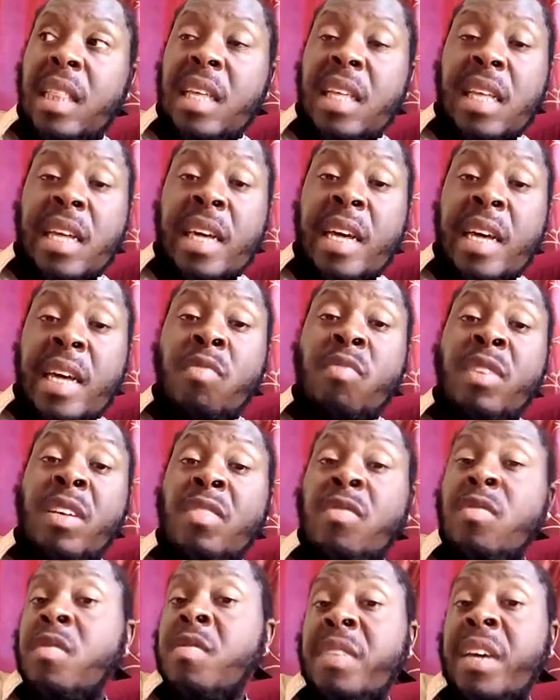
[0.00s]
he was
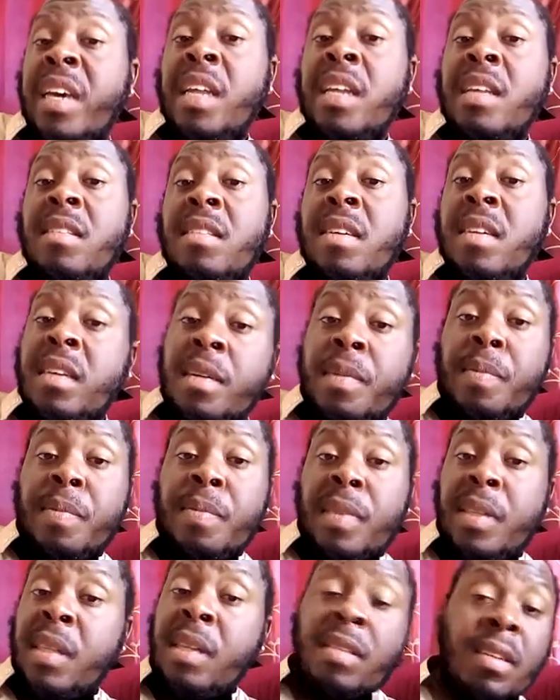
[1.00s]
just revealing to them,
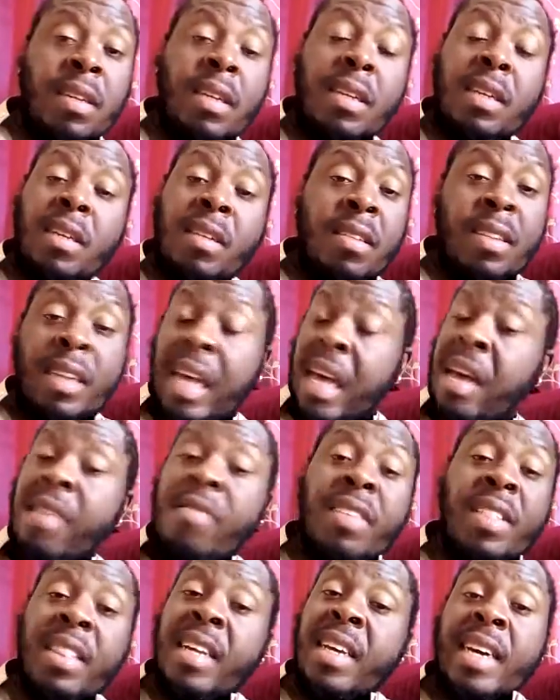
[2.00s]
listen, this is
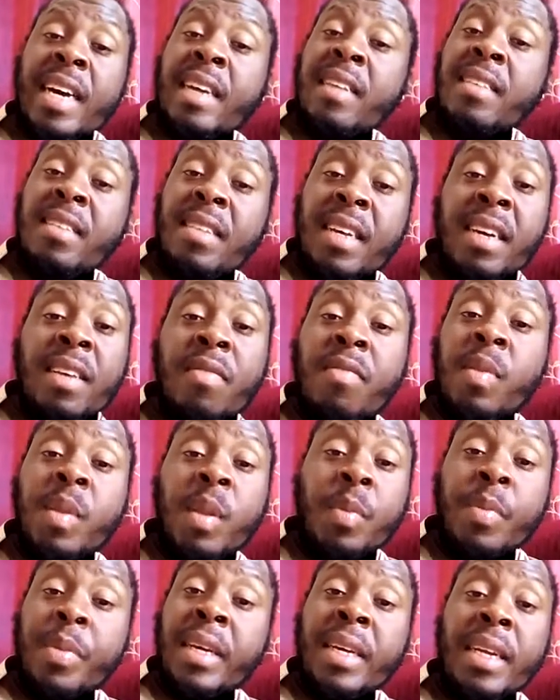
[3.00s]
everything I said from
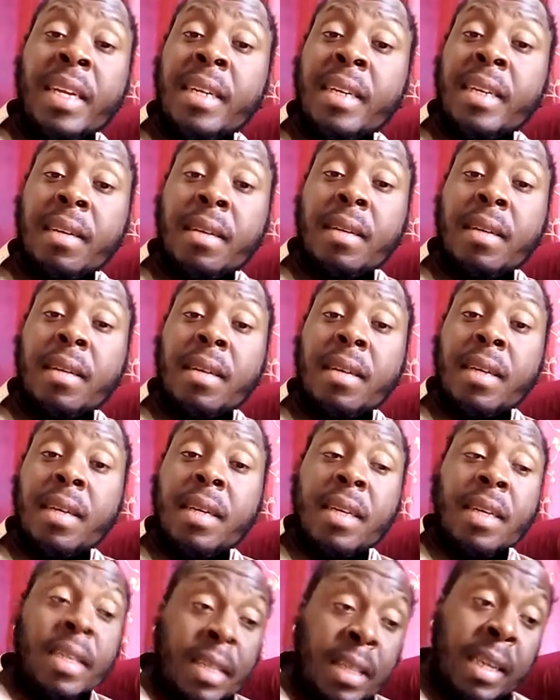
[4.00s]
the beginning.
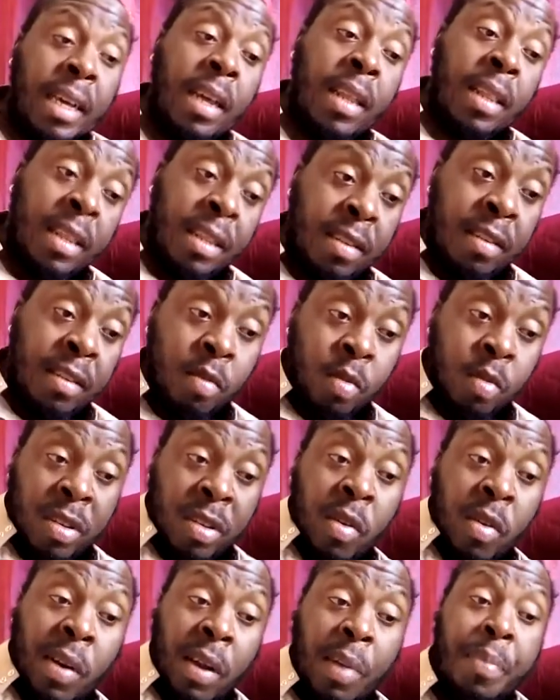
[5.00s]
Now this is what's
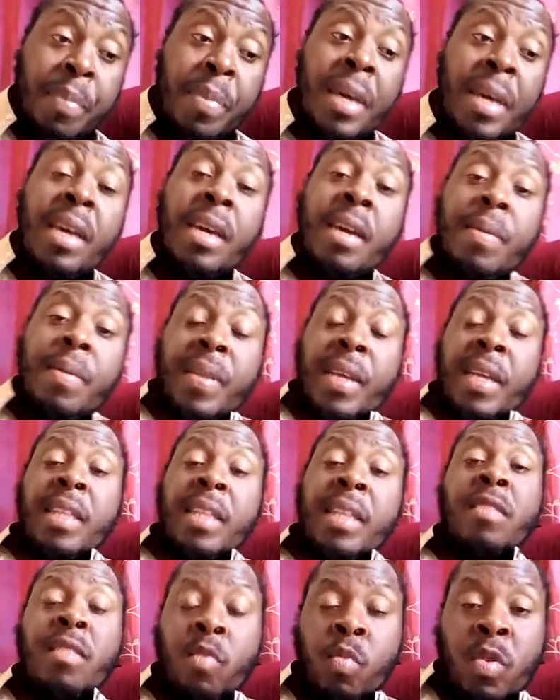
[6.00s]
going to be, and
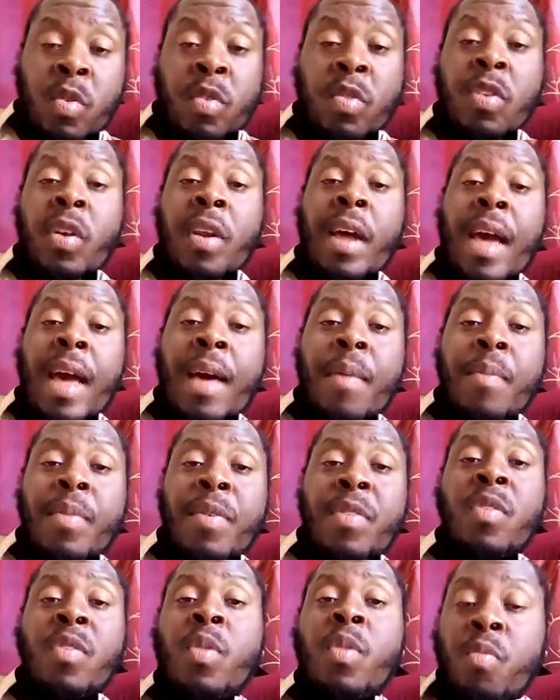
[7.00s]
this is what's going to
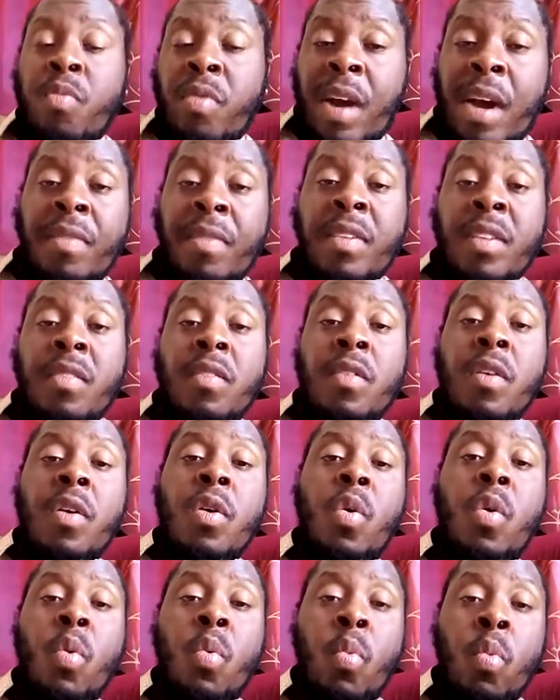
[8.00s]
happen. So the prophets
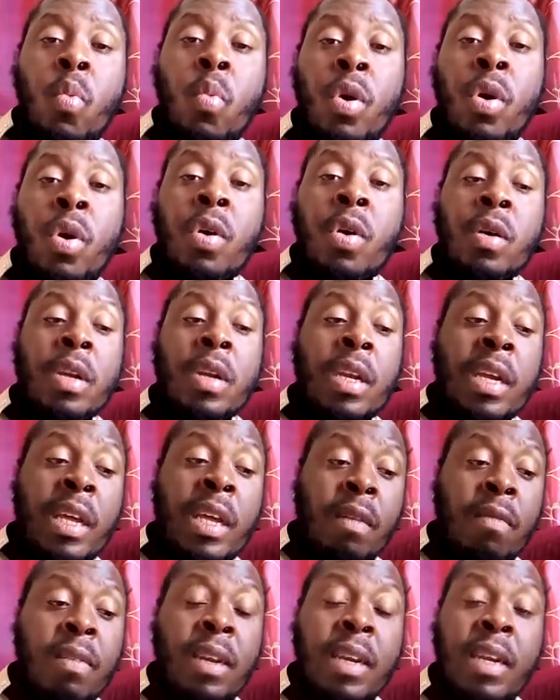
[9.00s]
were
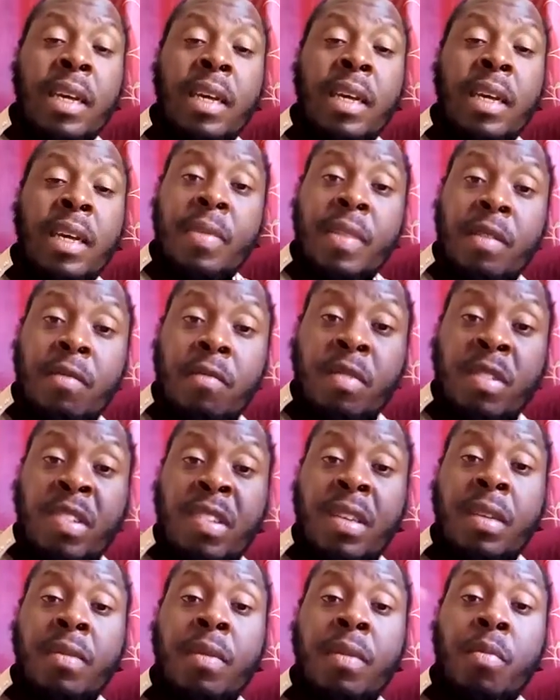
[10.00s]
literally
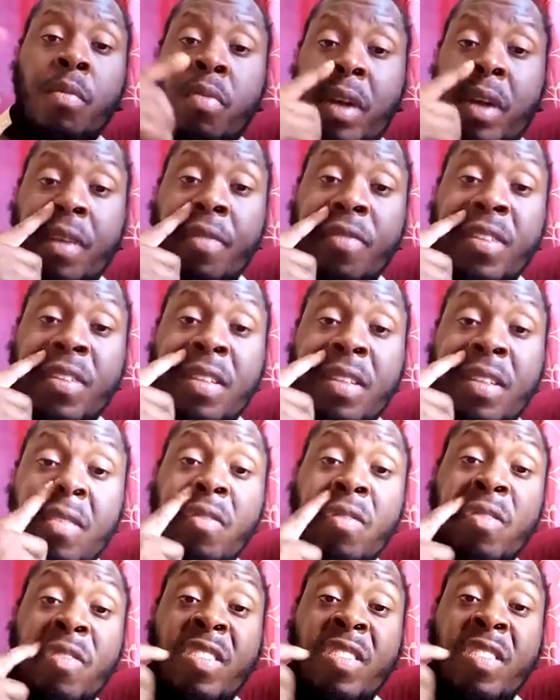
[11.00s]
receiving
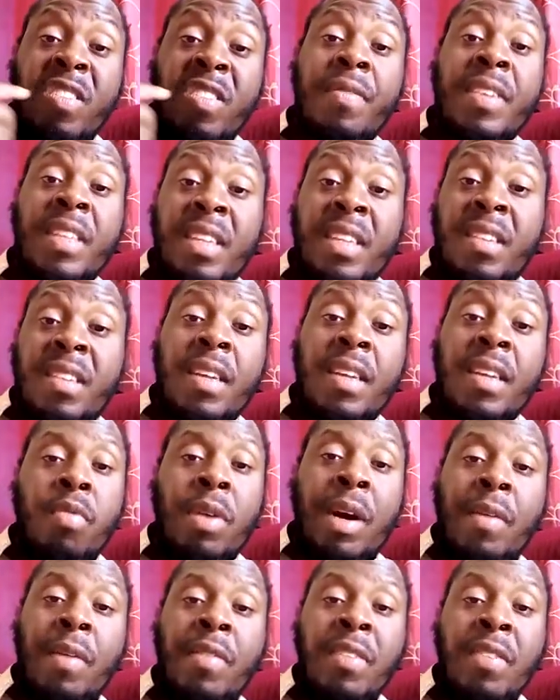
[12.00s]
the same
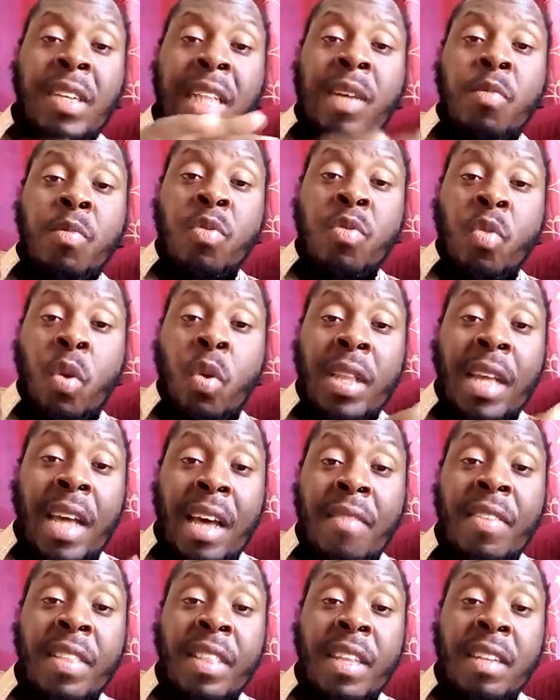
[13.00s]
prophecy that was on the
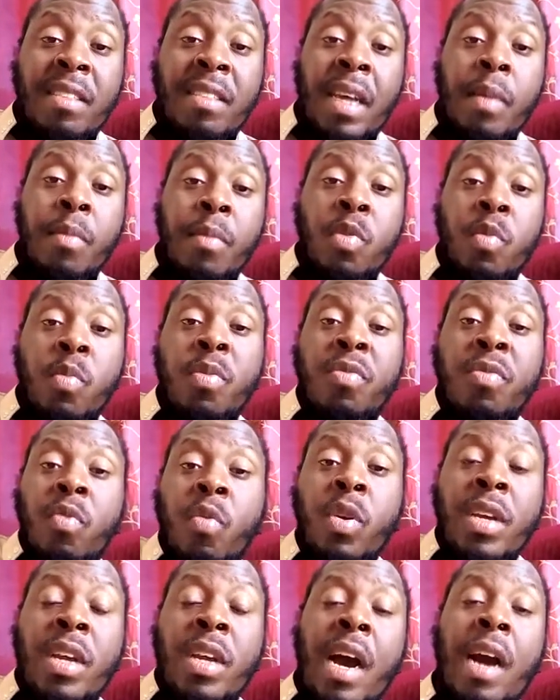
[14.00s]
heavenly tables
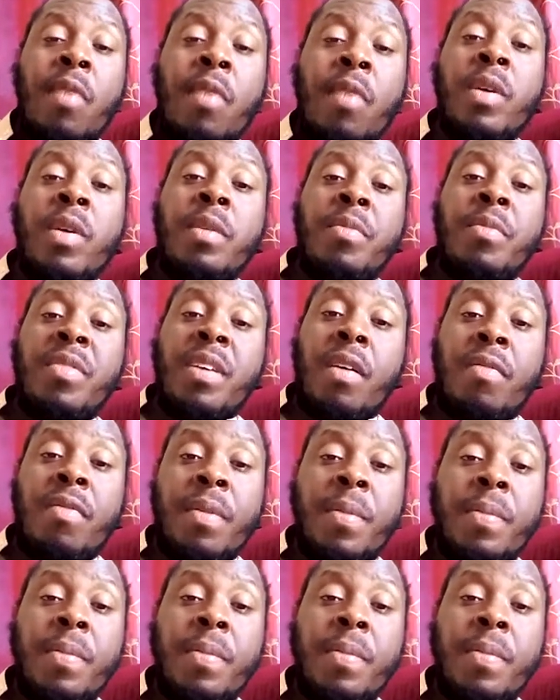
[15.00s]
before Yahweh himself.